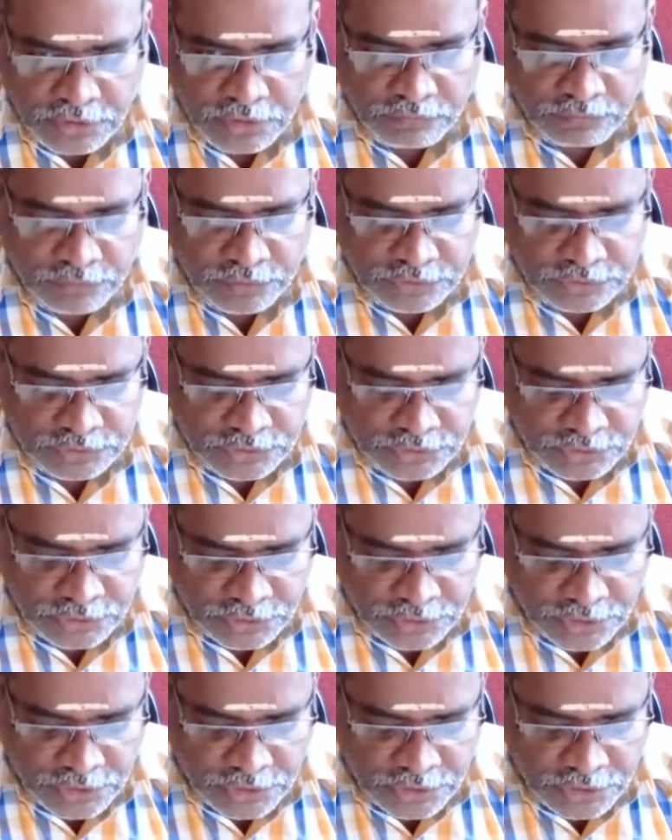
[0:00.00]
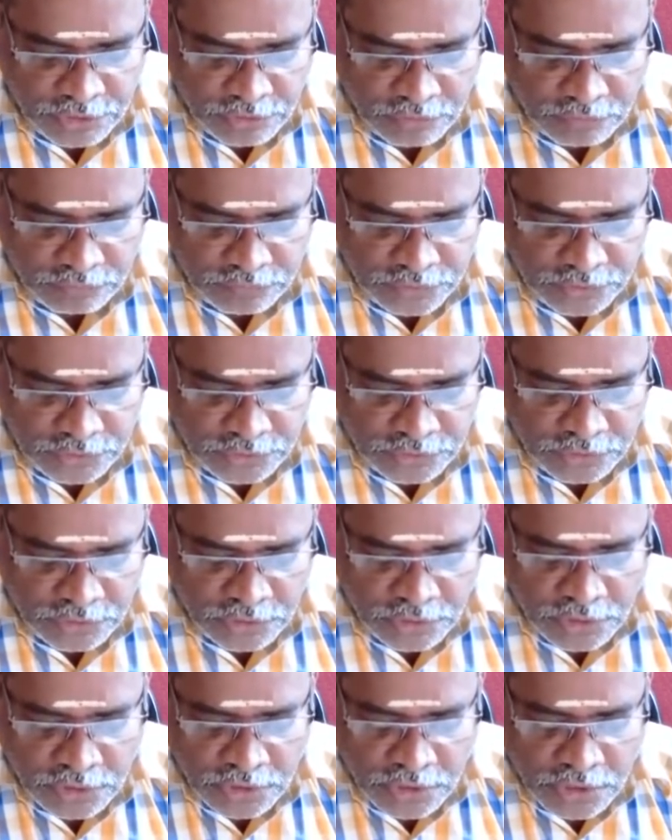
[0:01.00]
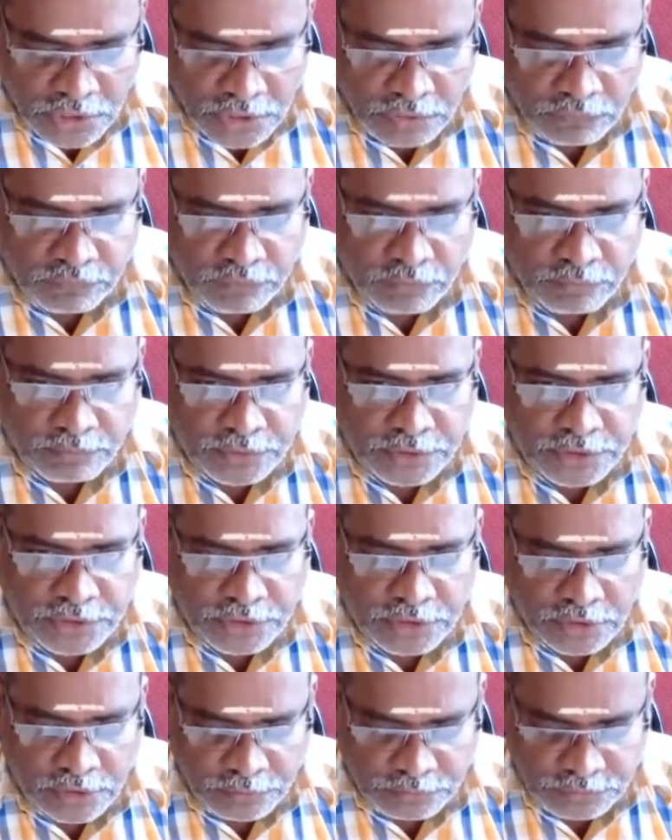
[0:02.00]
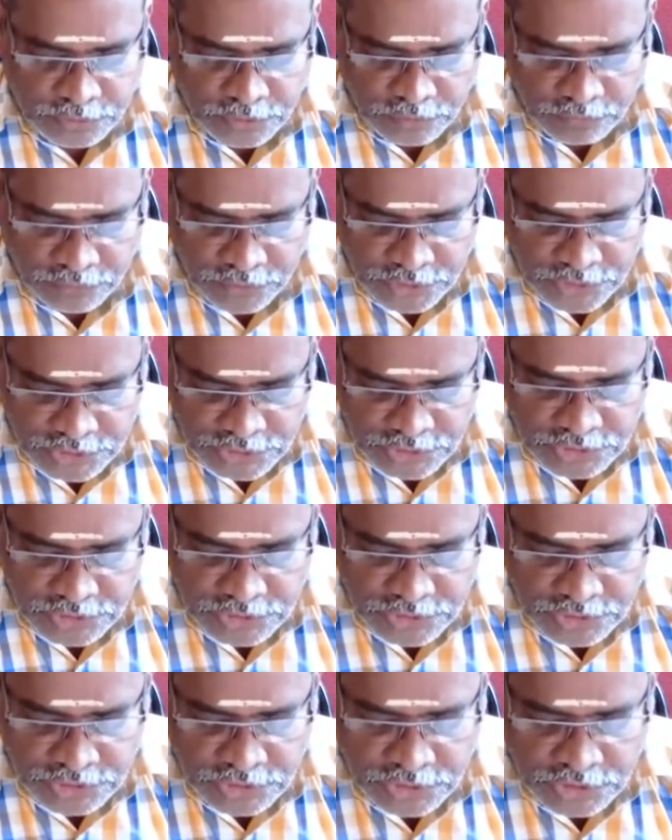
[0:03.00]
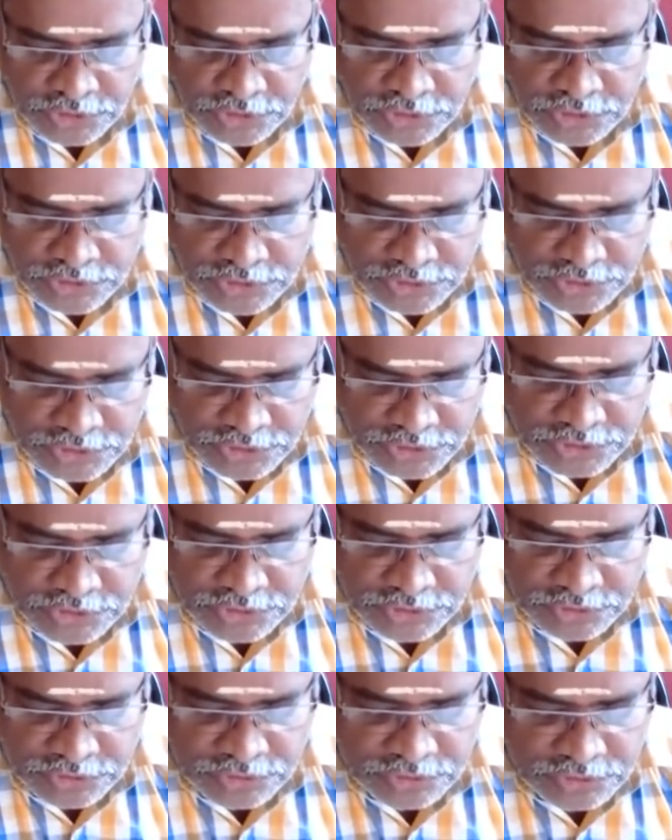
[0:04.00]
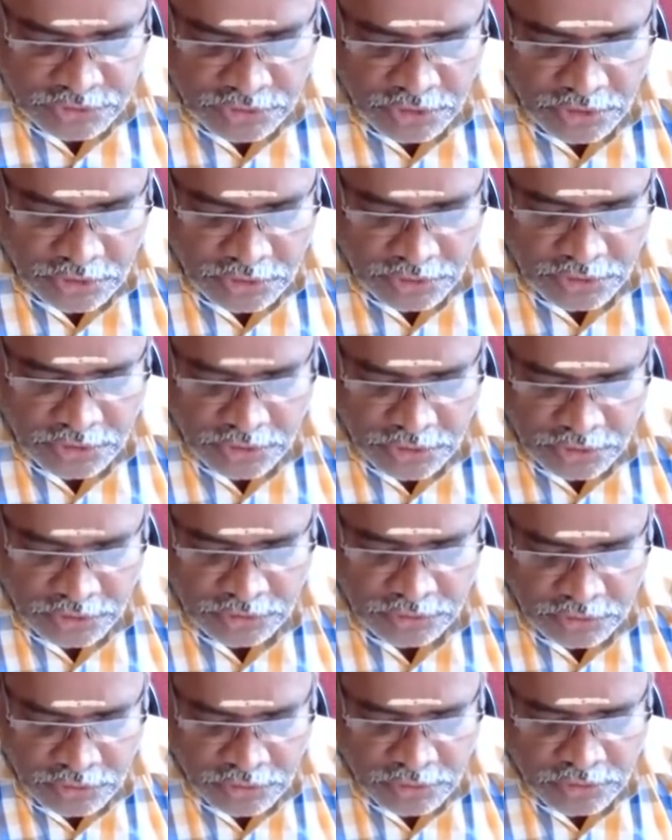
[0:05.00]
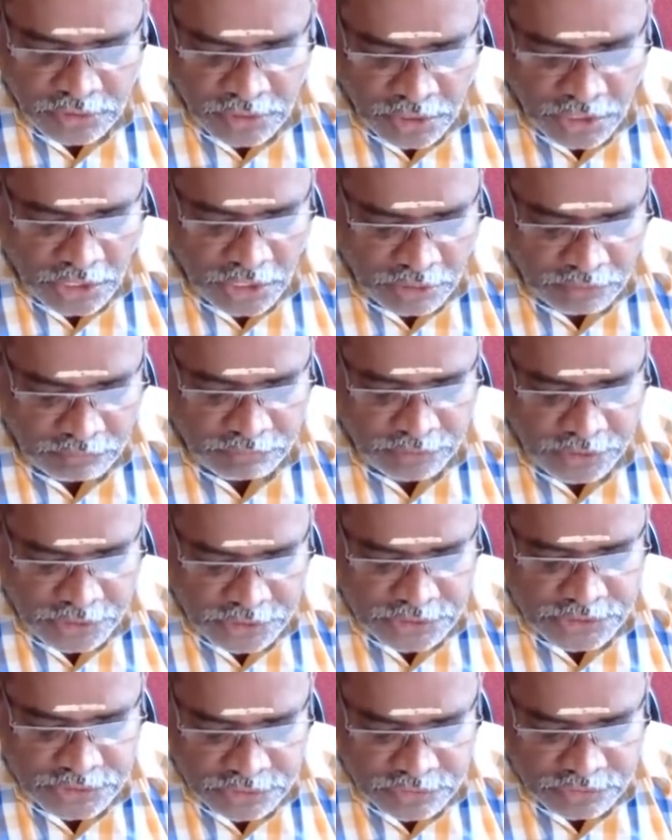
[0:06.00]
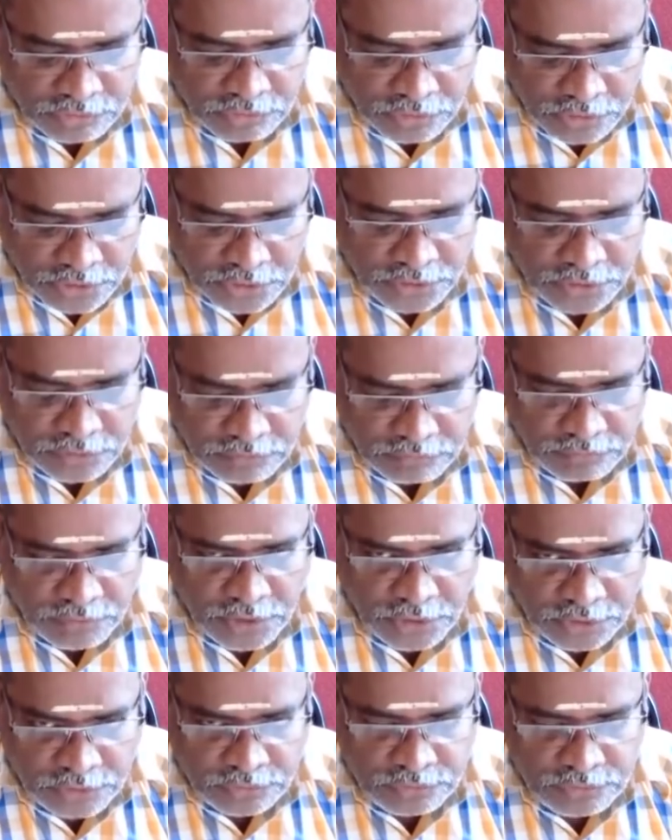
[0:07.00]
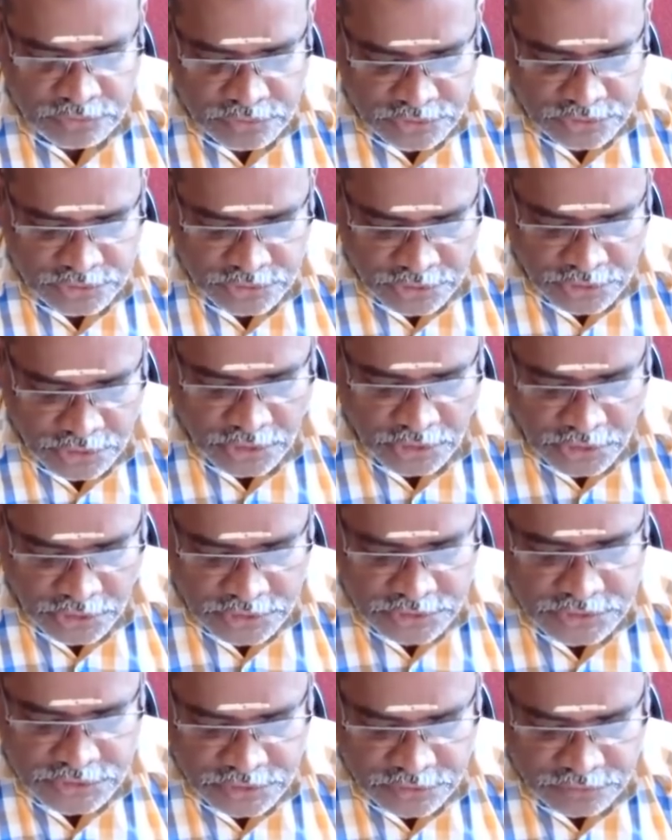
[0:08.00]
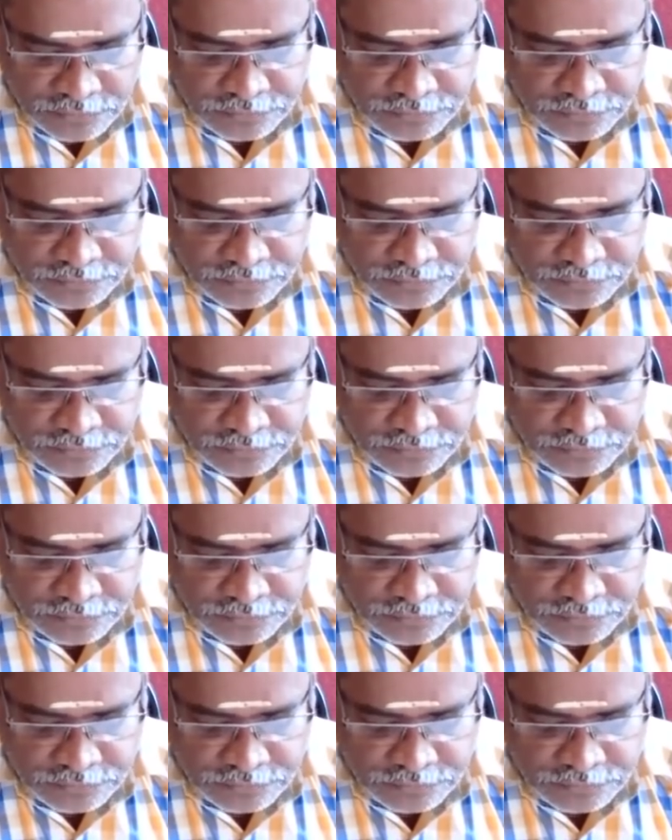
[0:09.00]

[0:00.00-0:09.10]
refers the degree of the conformity observations such that an average target value is realized.